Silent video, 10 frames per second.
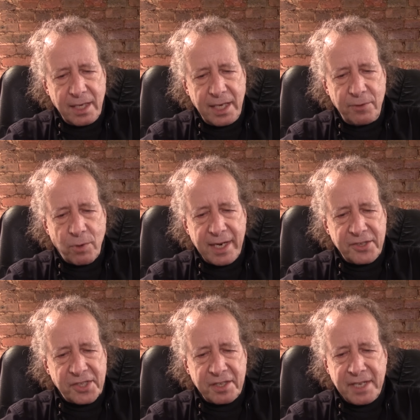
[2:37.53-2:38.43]
He
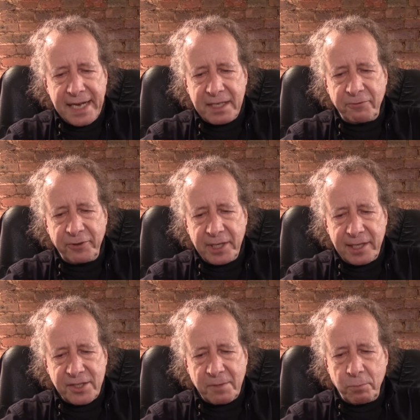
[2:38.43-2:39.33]
raised negative
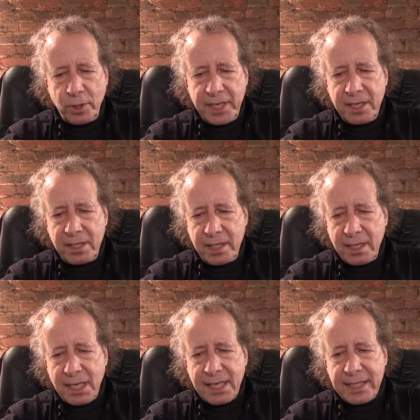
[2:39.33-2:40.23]
feelings and put
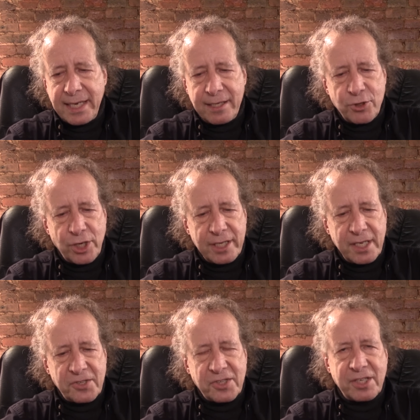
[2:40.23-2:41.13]
India on edge
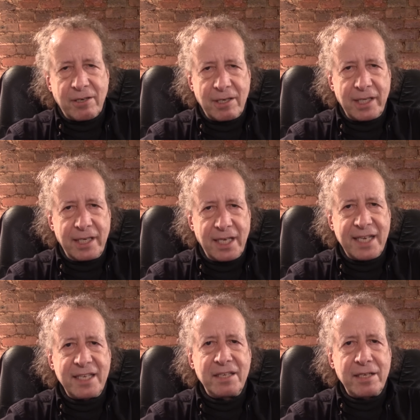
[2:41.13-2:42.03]
unnecessarily,
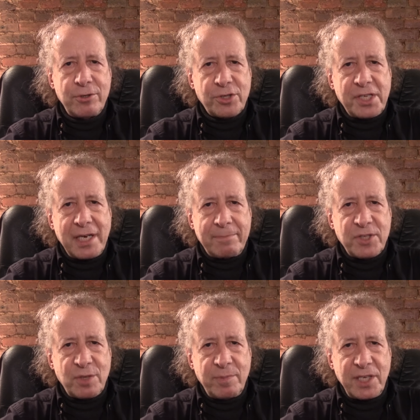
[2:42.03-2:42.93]
and India just
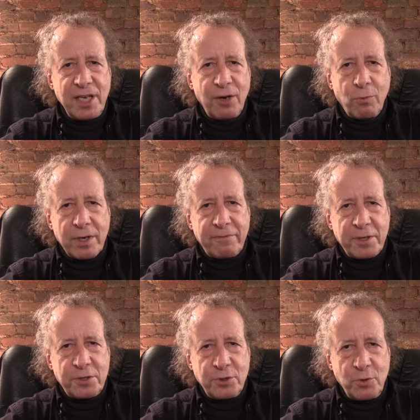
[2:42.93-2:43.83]
happens to be one of the
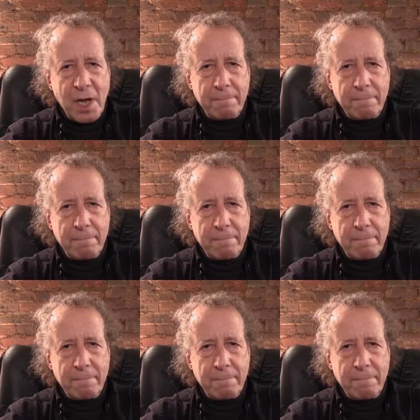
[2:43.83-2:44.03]
2